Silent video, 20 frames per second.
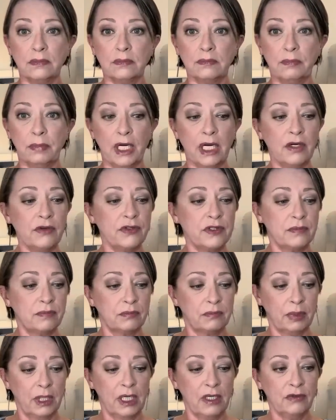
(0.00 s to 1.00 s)
pair of,
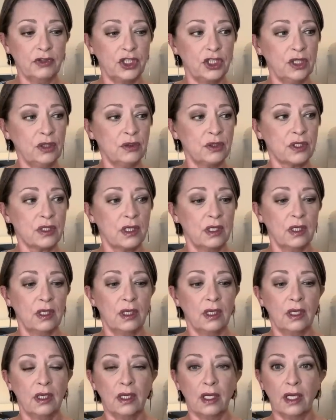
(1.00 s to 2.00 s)
pair of shoes.
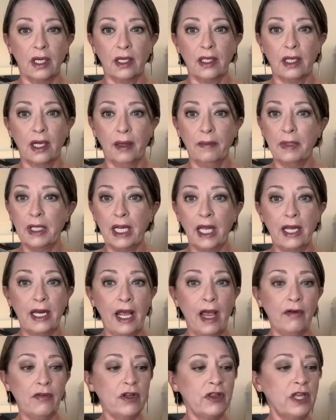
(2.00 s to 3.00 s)
I mean, and
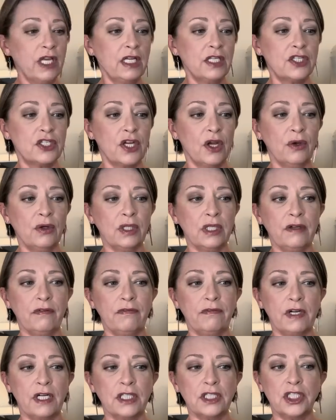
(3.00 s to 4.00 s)
everything is totally
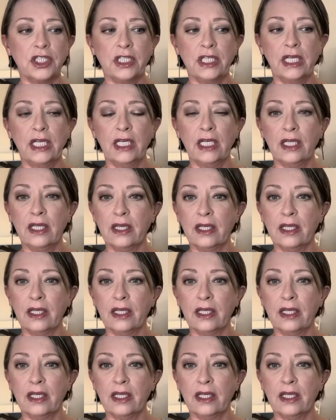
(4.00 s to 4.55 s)
functioning.